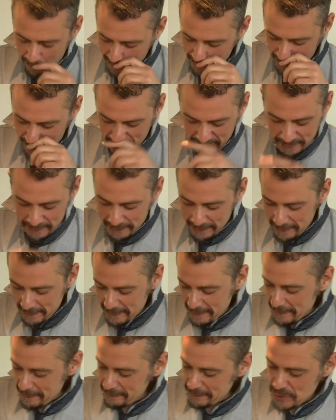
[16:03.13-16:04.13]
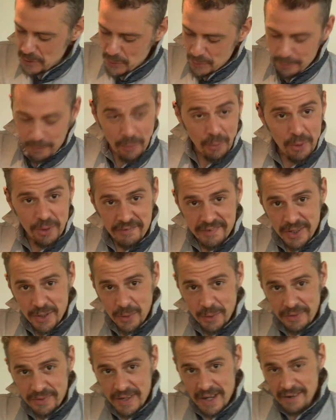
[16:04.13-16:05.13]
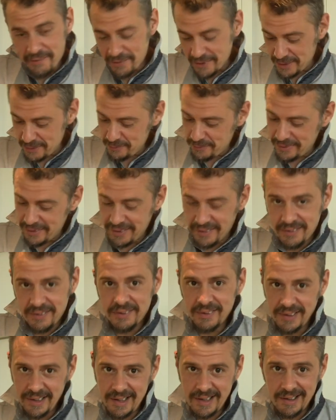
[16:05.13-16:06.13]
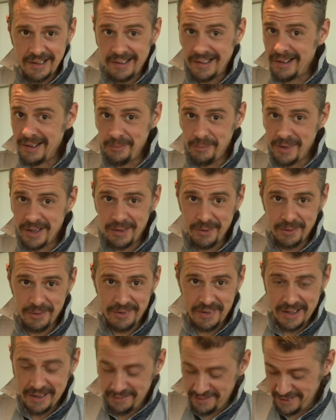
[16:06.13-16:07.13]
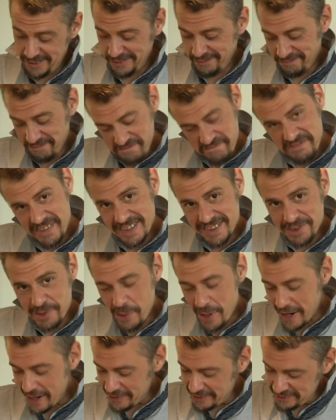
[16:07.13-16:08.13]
But doing more of a North African one, yeah, I'm not North African. It's okay.